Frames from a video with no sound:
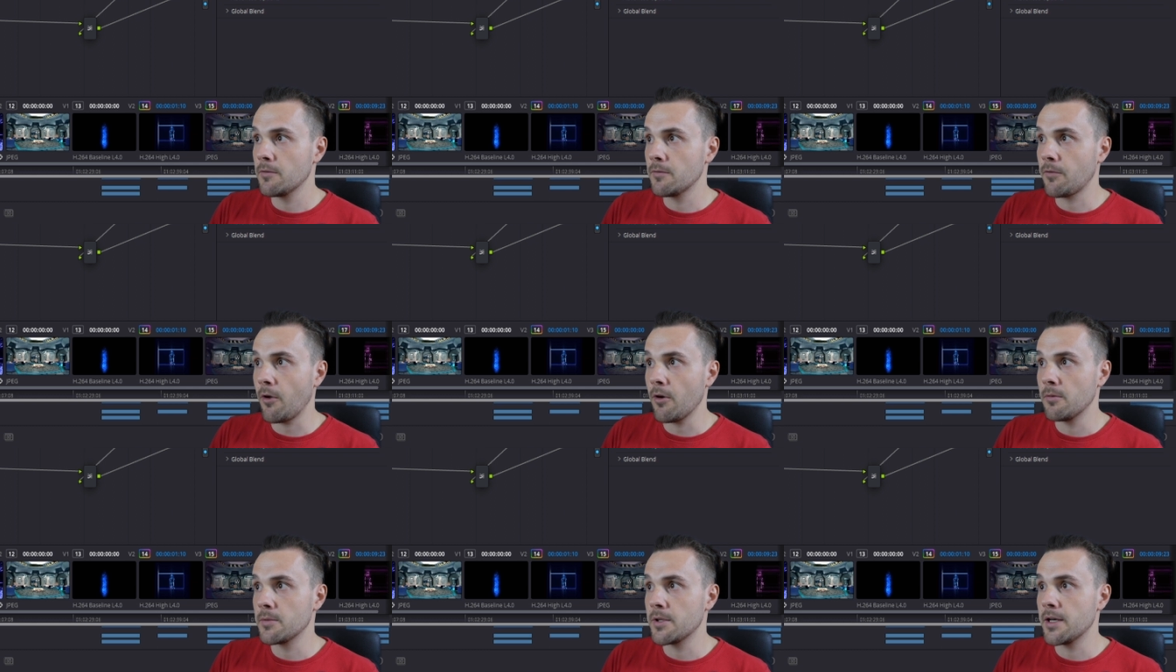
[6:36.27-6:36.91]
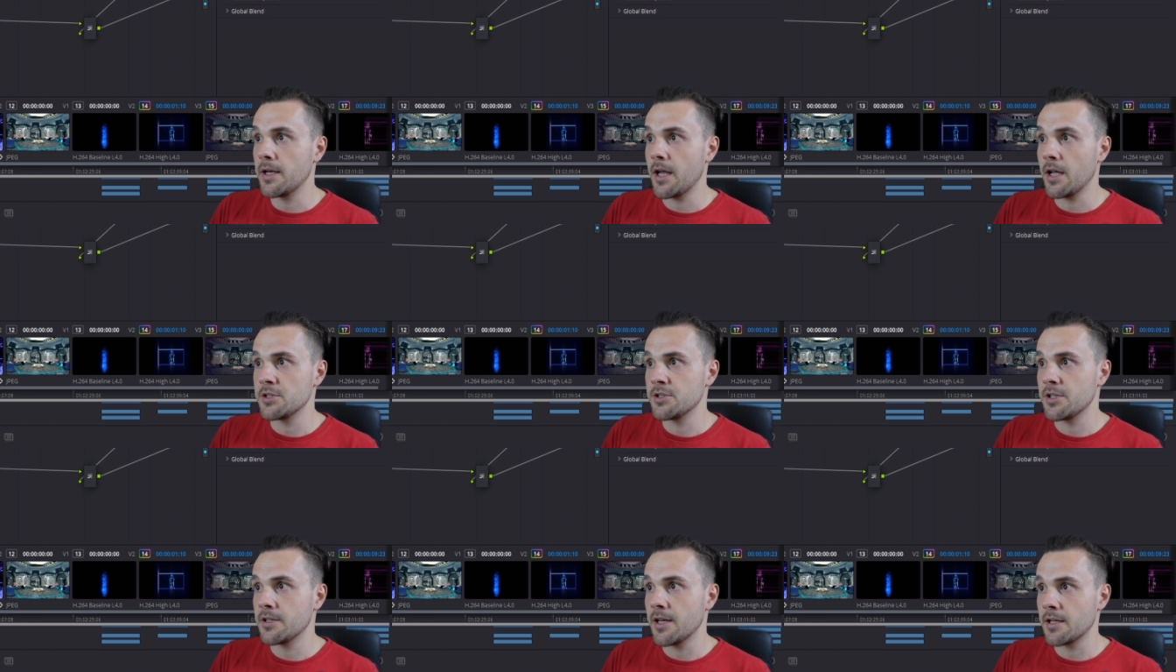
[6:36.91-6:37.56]
from the
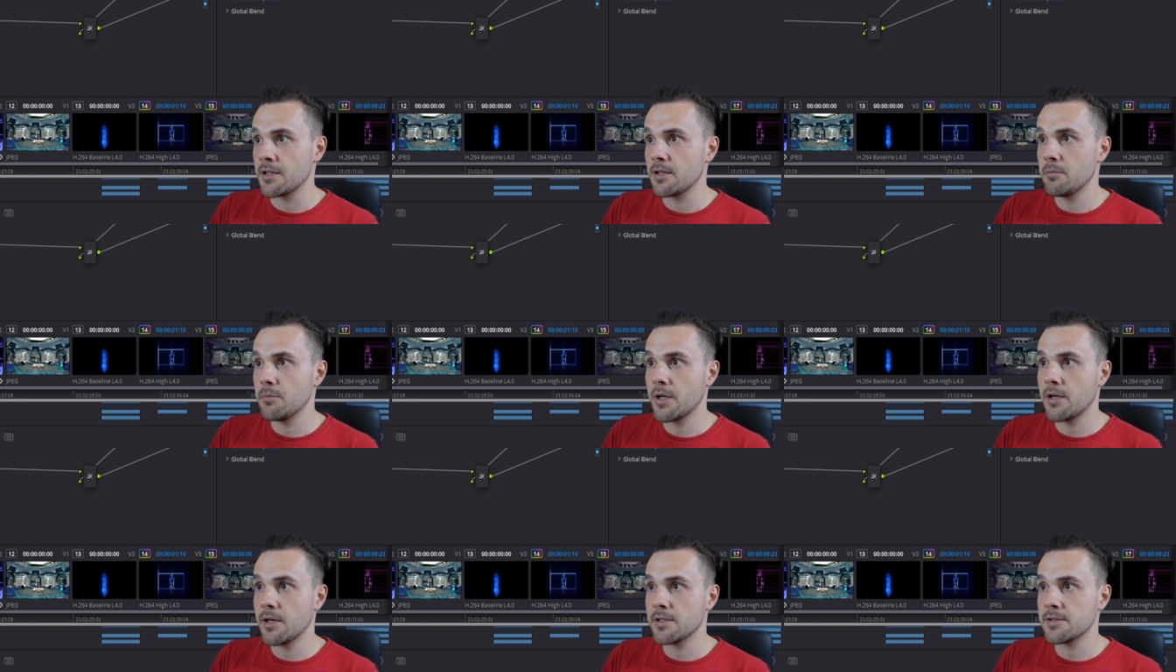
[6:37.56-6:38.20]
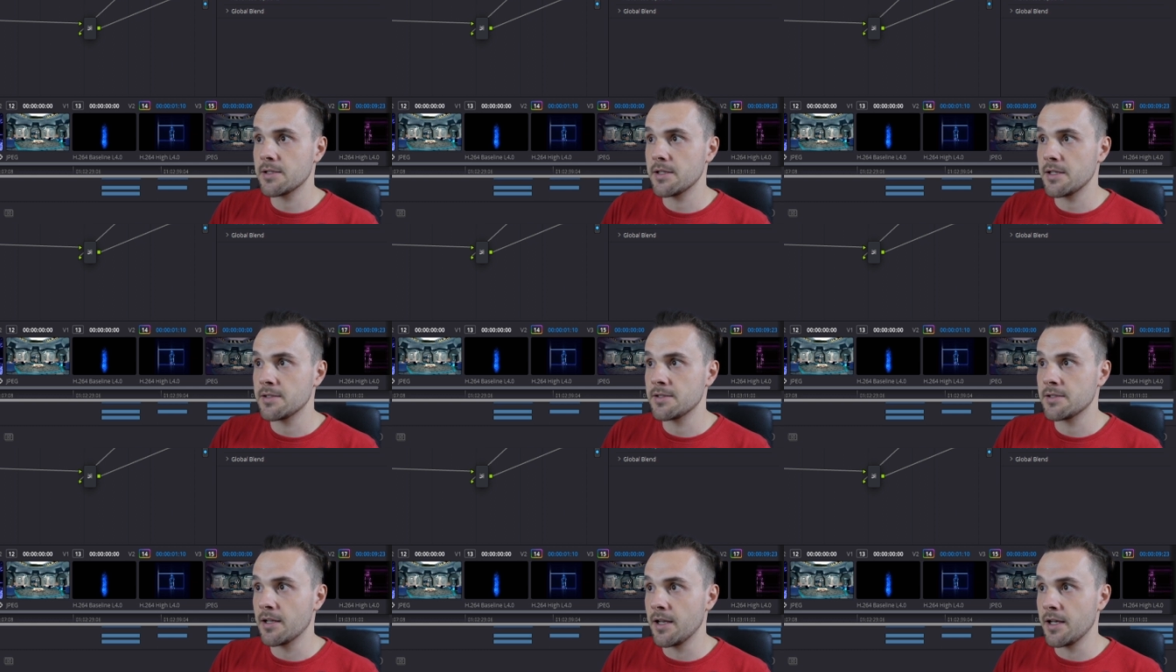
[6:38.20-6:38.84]
edge detect because
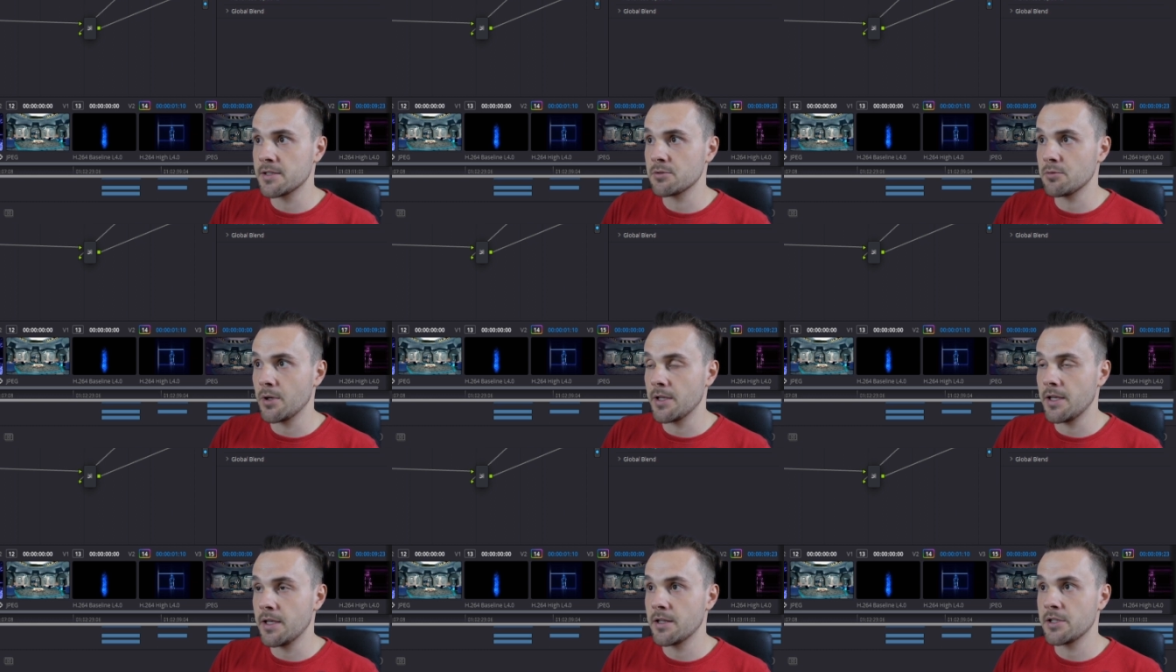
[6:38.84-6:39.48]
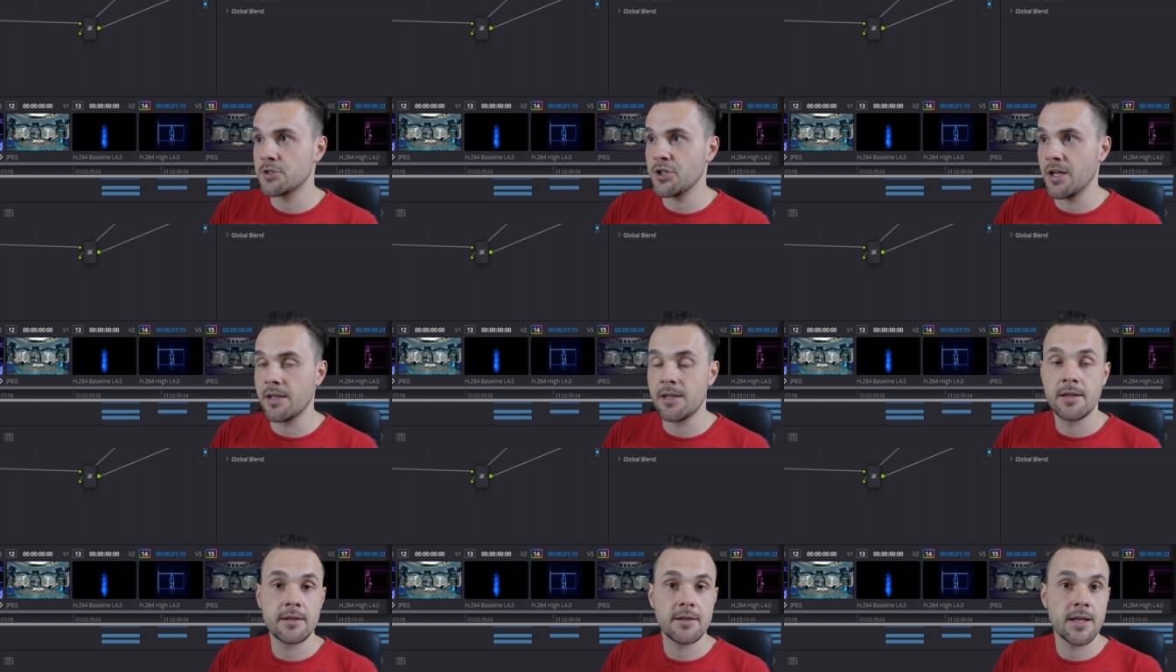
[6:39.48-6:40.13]
it's the last one in the
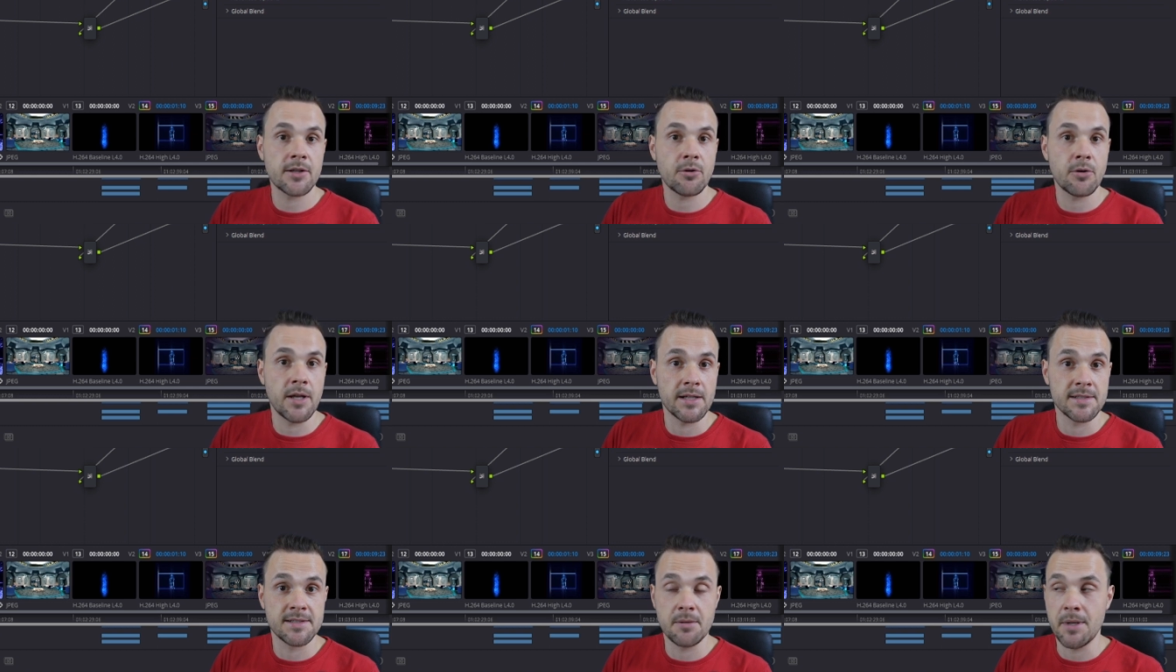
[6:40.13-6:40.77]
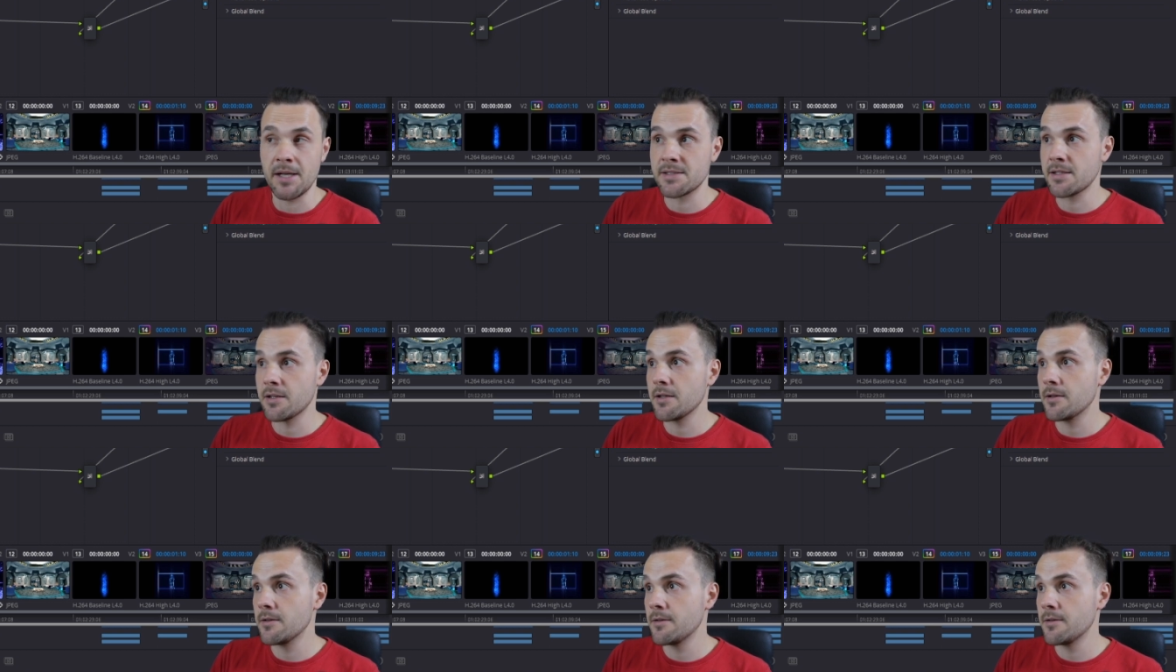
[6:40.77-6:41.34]
chain that connects the mask.